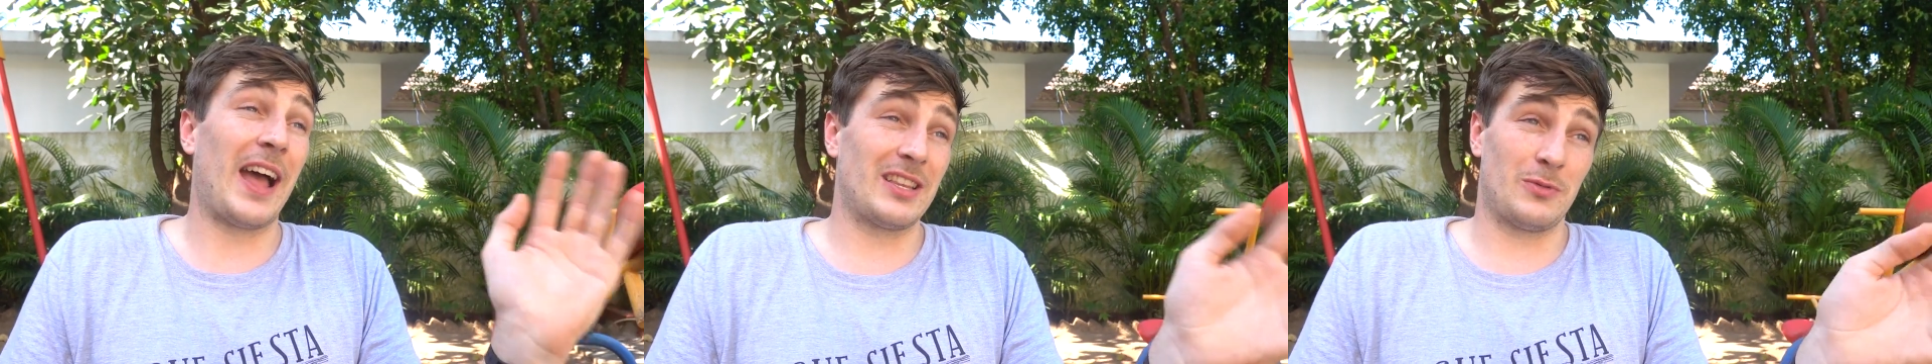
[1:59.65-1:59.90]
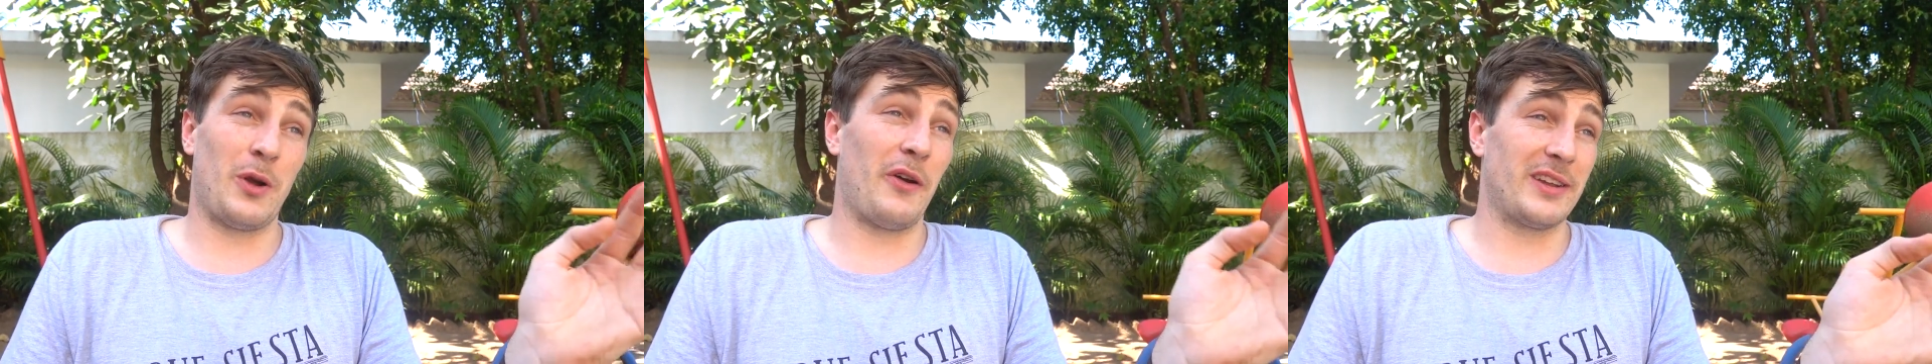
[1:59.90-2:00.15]

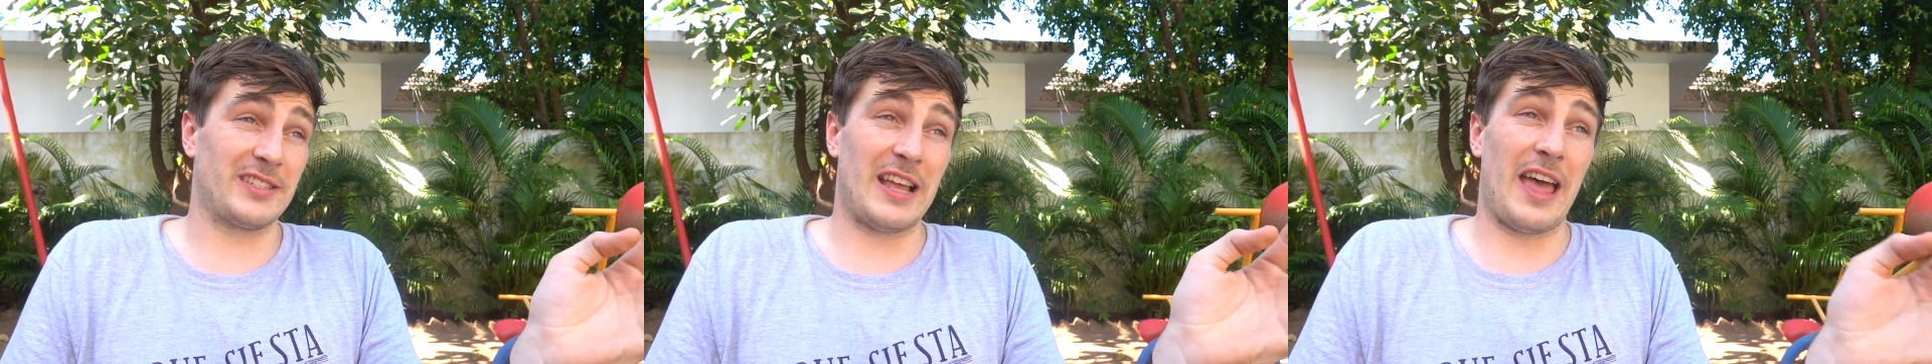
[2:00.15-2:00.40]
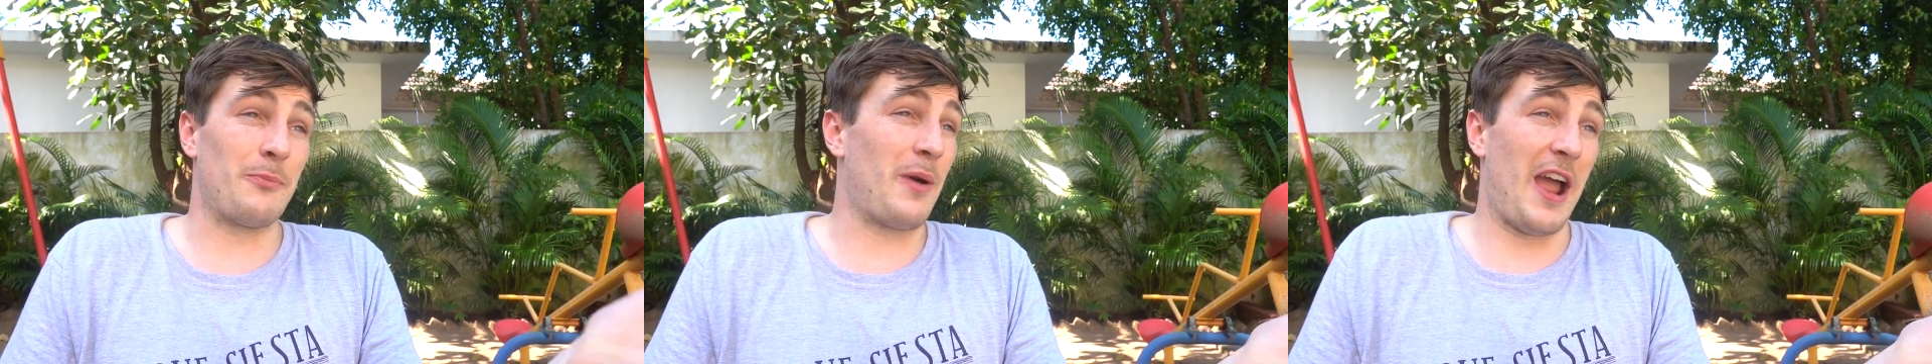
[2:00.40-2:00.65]
that's where it's
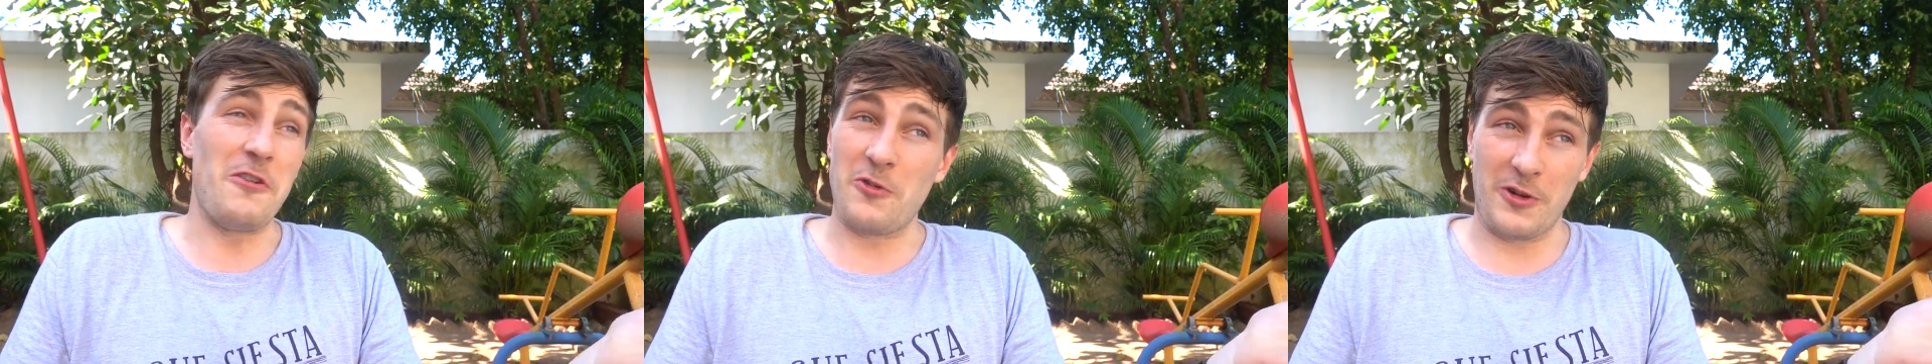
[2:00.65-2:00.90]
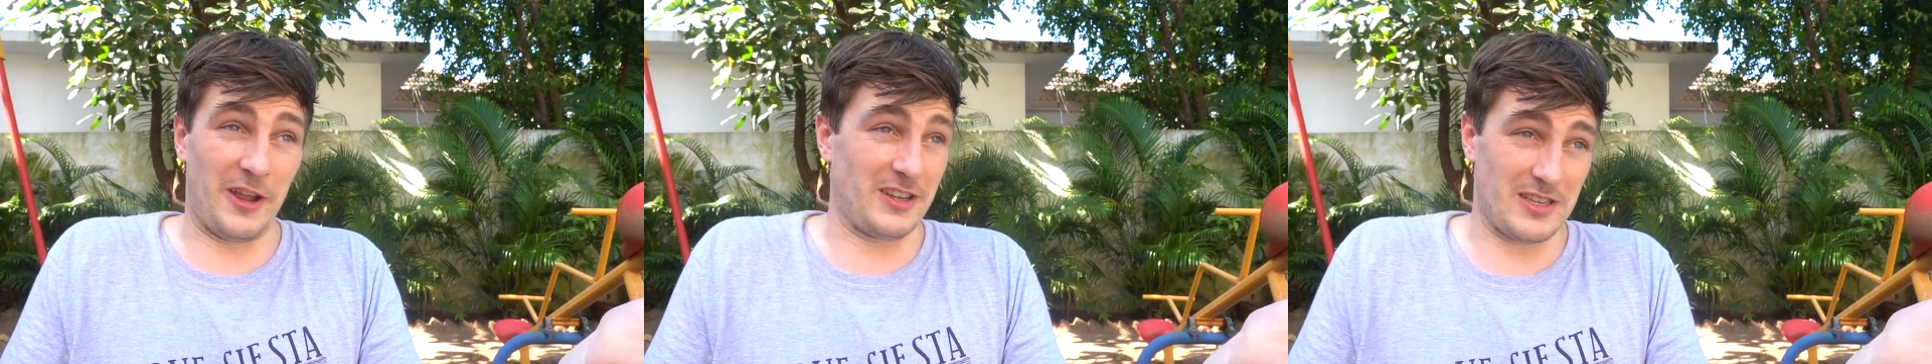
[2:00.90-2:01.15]
at, the
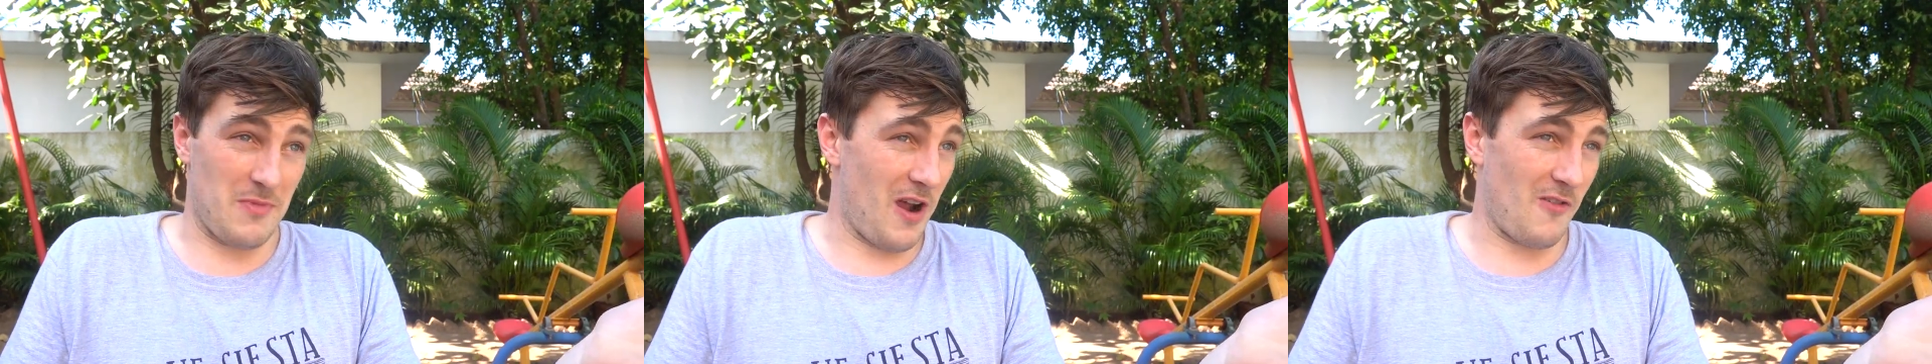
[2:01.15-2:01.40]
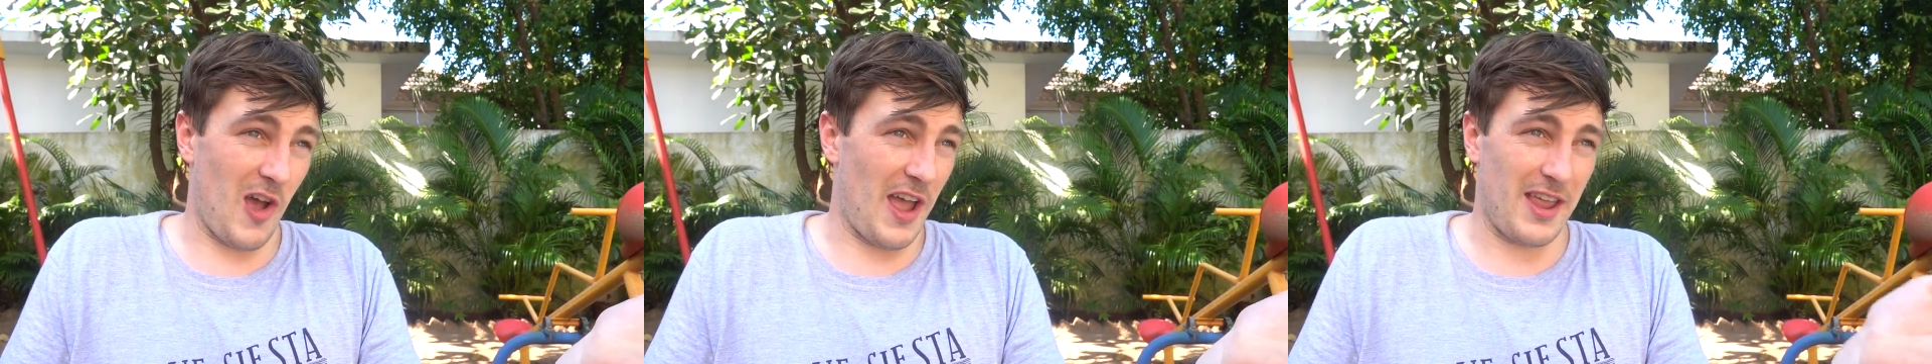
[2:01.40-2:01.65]
pancreas, am
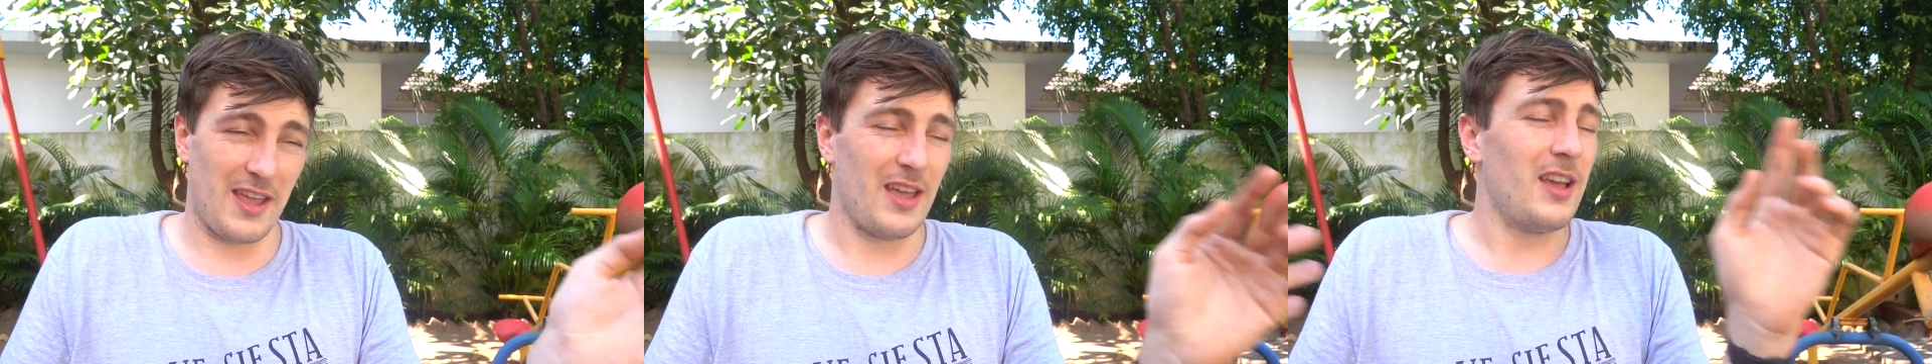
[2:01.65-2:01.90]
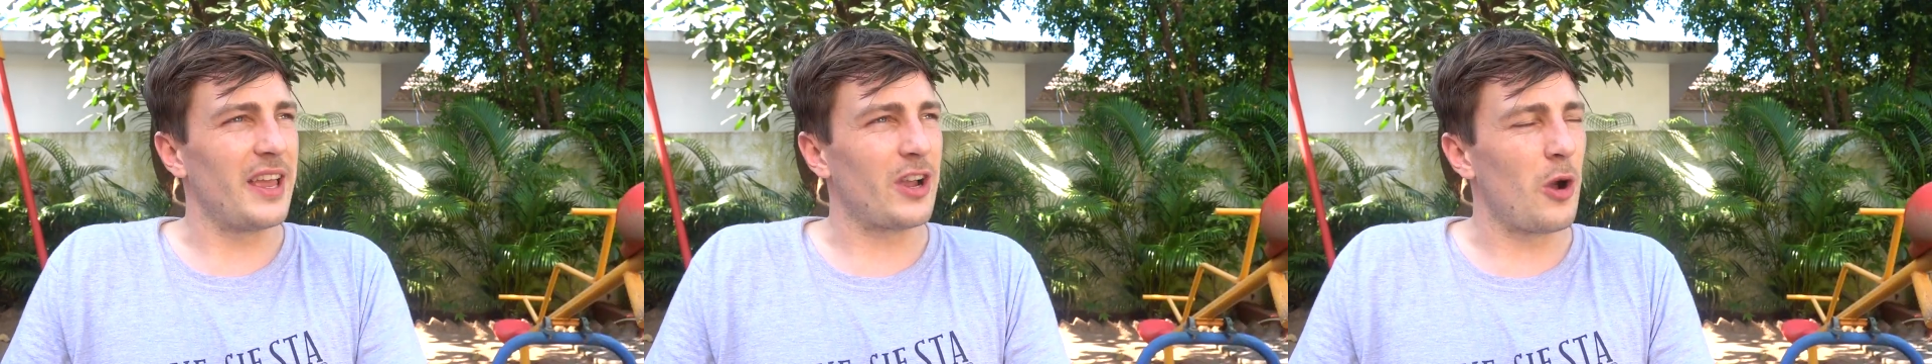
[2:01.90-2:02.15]
I right?
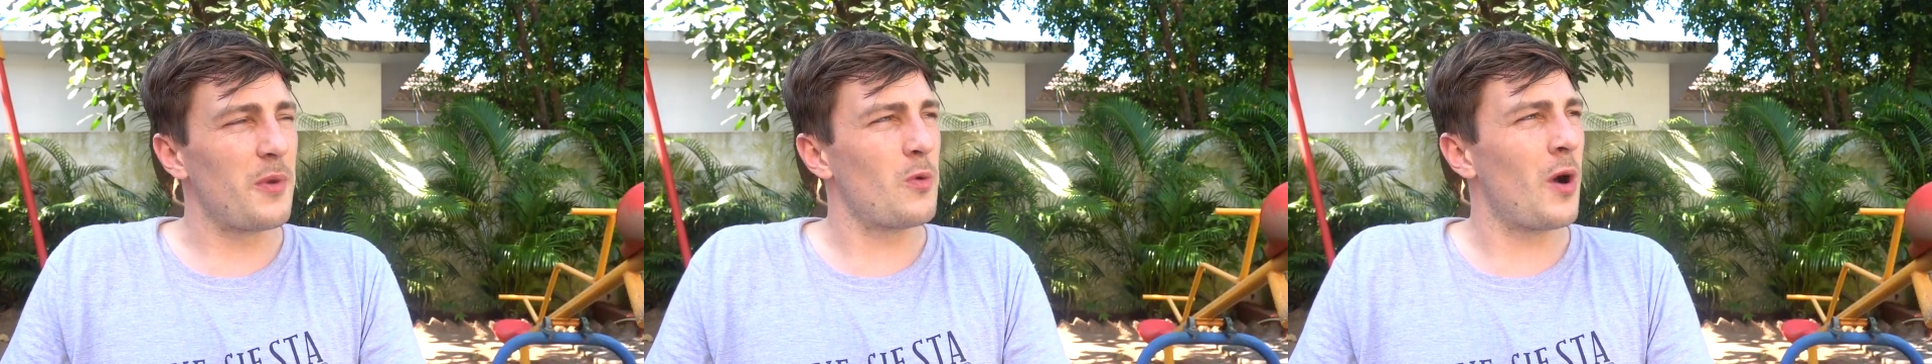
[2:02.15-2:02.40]
It got me